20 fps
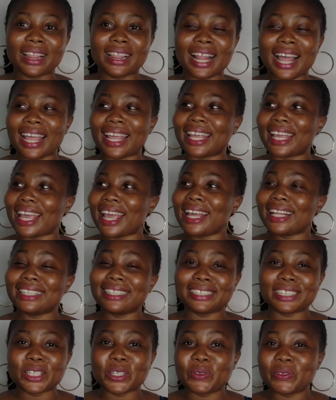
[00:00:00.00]
Like,
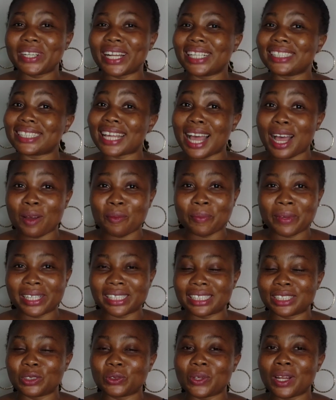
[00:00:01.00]
these ingredients are
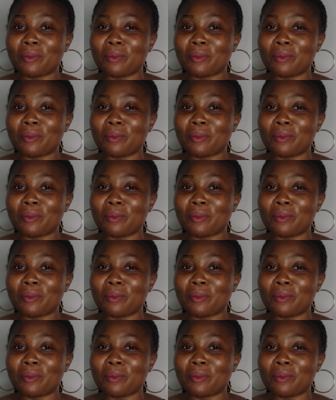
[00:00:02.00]
amazing.